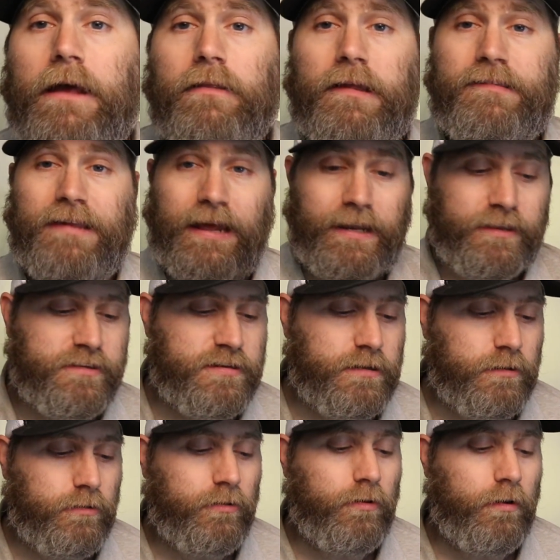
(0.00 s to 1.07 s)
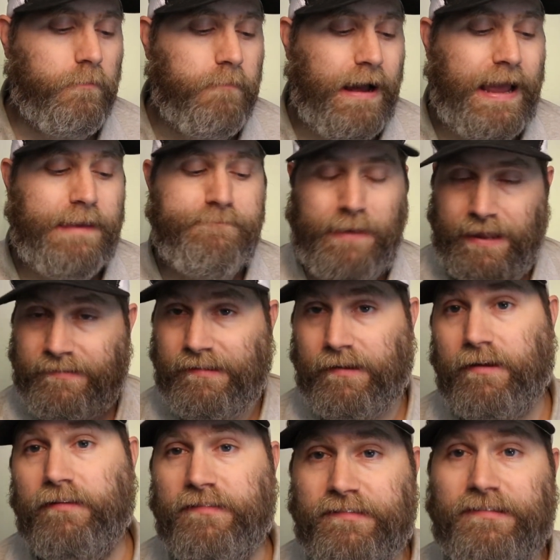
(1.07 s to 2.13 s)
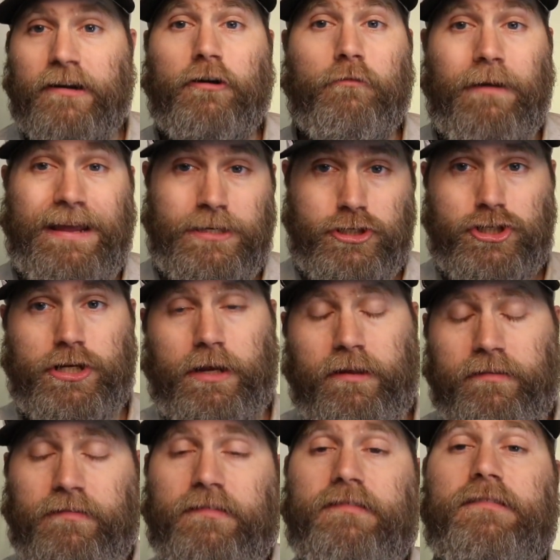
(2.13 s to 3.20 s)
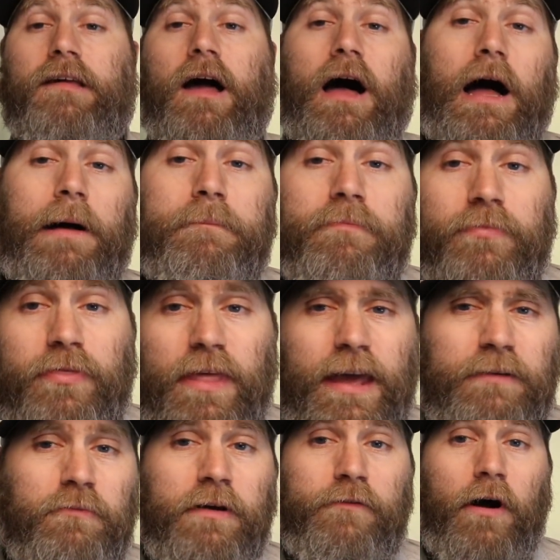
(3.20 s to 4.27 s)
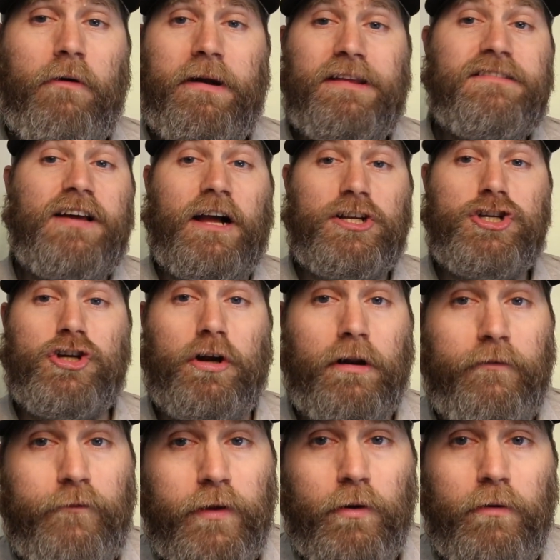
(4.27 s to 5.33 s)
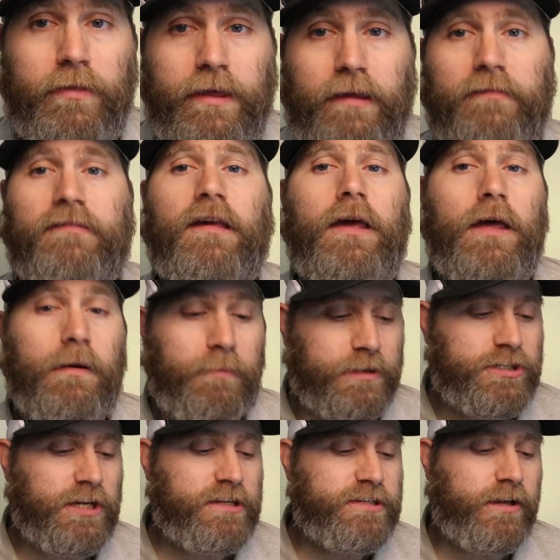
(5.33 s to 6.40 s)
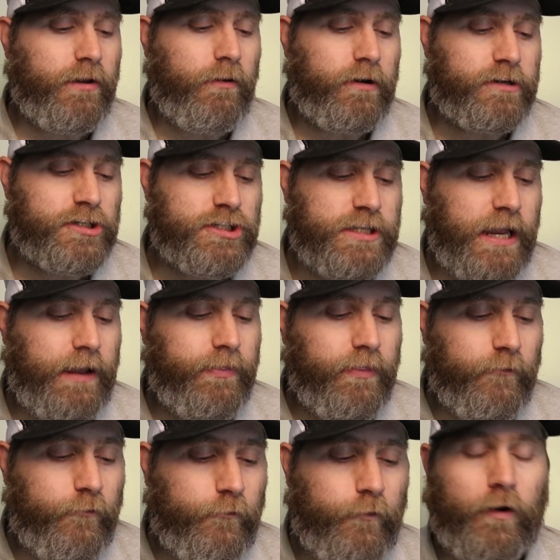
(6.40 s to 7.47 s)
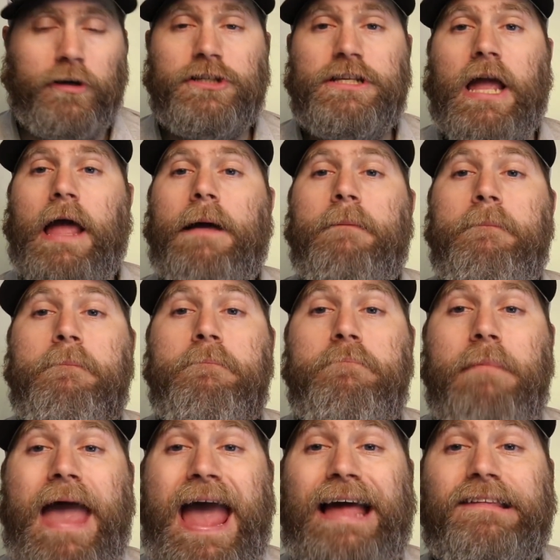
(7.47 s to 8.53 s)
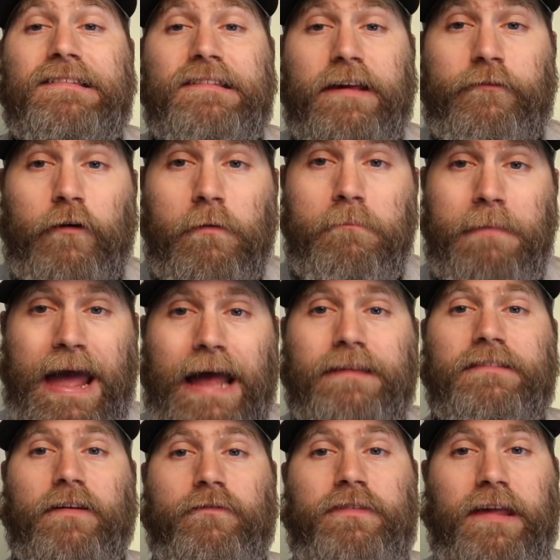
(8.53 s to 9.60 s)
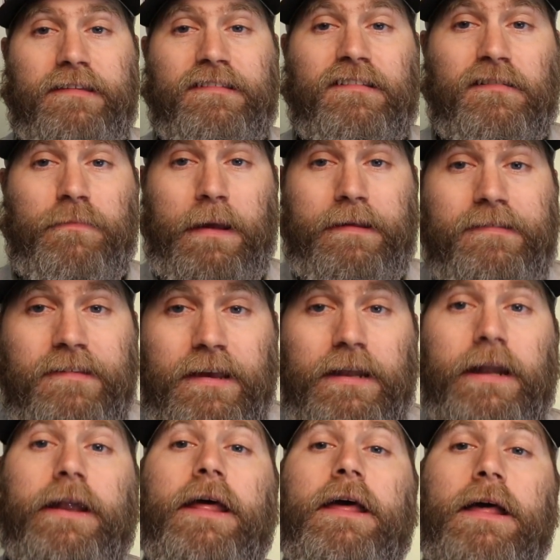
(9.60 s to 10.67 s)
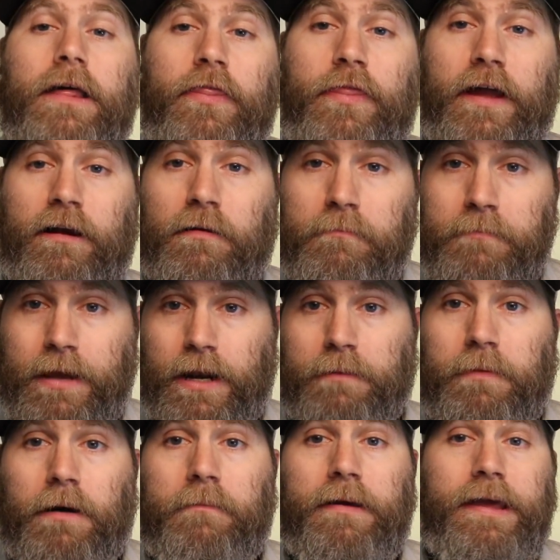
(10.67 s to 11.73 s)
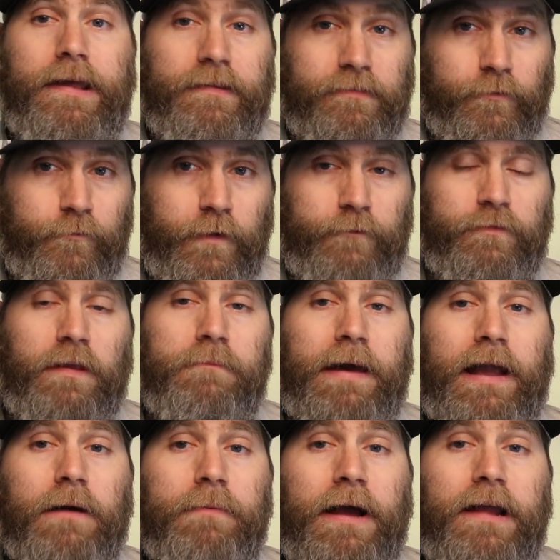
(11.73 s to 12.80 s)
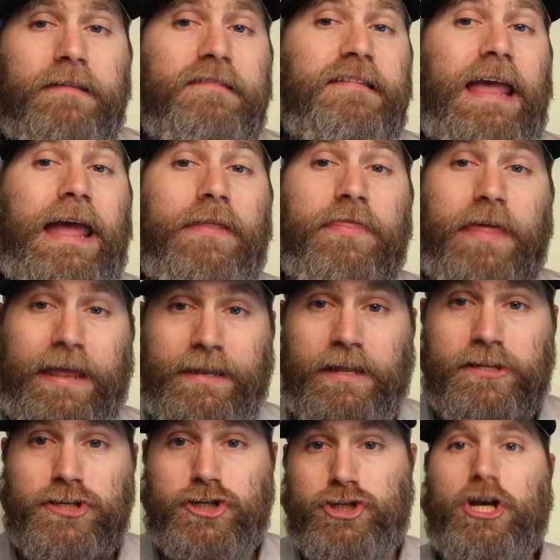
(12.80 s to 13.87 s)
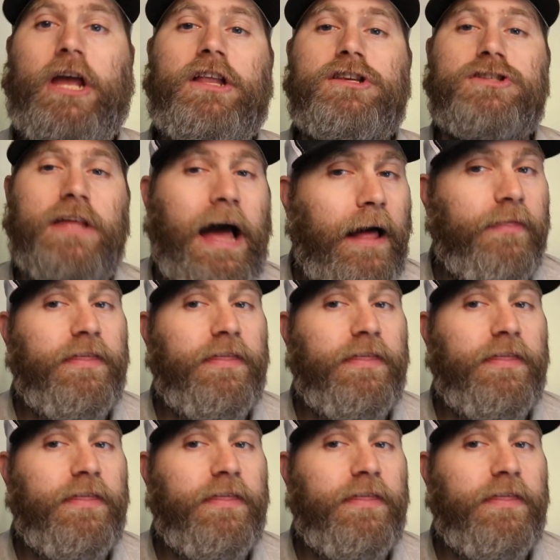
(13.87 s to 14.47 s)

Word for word: Let's get into my basic considerations. Um, and we've already touched on a few of these, but just so you understand, the first massive, massive disk space needed. Their minimum is 50 megabytes, and they need to change that.